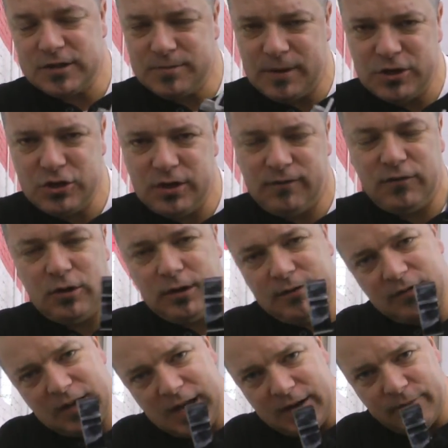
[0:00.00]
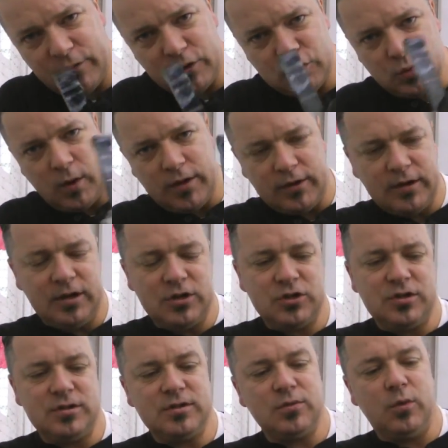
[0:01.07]
especially if you live in adverse weather
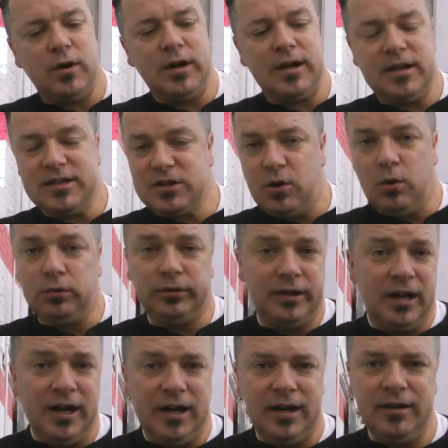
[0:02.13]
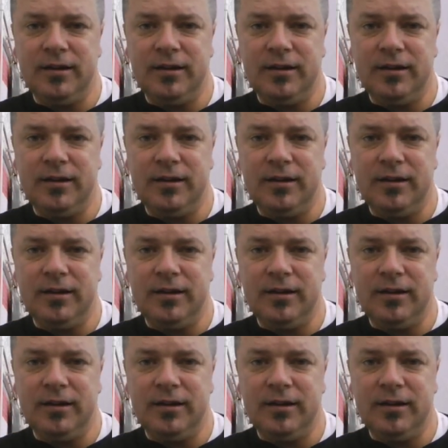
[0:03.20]
conditions where it gets cold and hot.